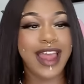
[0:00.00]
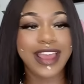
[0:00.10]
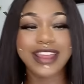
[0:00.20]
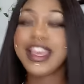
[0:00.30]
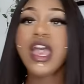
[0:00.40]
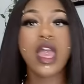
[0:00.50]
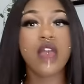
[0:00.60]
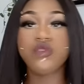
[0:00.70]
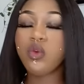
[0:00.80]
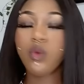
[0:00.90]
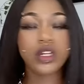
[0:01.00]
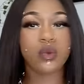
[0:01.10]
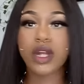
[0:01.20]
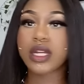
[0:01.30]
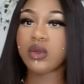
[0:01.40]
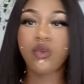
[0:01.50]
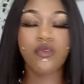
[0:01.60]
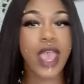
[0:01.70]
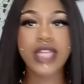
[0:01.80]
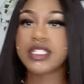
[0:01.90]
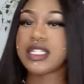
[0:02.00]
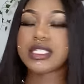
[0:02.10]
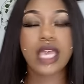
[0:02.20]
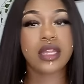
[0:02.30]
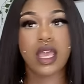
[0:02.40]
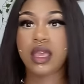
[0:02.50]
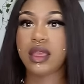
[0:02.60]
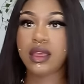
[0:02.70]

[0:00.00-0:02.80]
like, if you want to run a little fade, just say that.